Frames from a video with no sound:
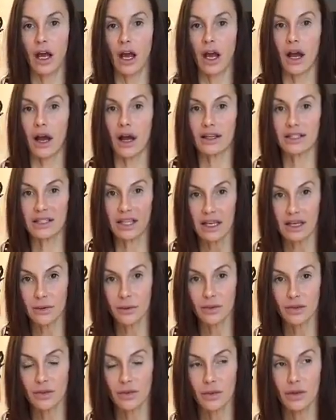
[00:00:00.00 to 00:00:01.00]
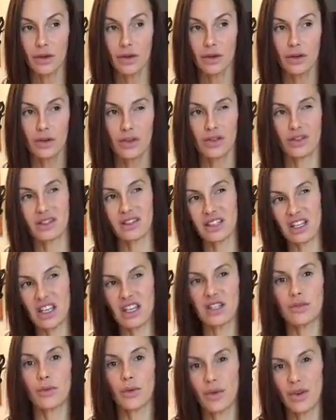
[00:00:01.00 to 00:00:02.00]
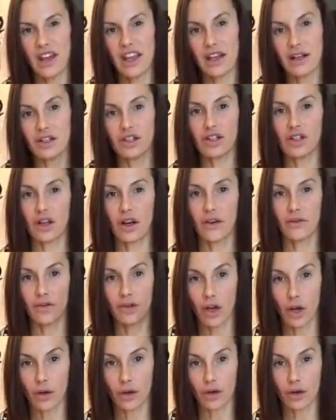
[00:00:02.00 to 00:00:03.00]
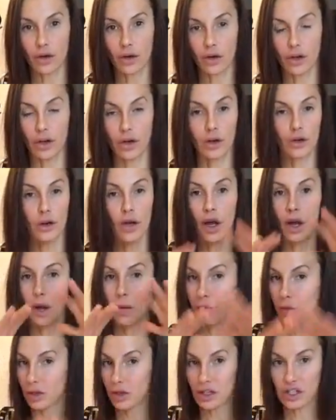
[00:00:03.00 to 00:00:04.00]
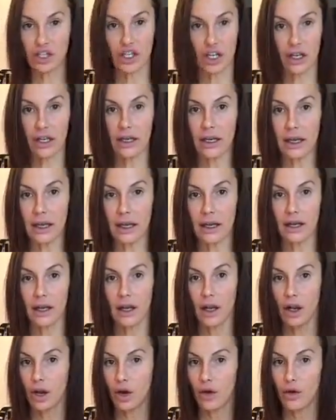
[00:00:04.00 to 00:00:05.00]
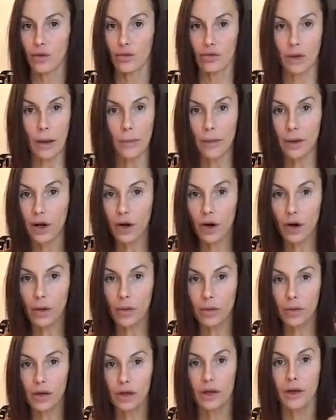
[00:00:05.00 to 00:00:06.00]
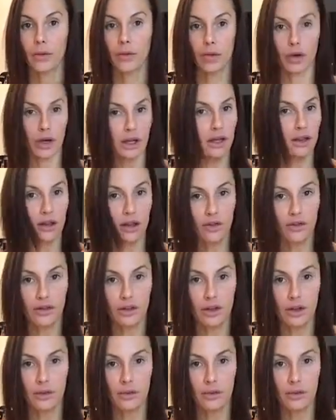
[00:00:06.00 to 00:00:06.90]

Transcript: a tablespoon or teaspoon-ish of coconut oil, put your chicken in, wrap it up, put it in the oven,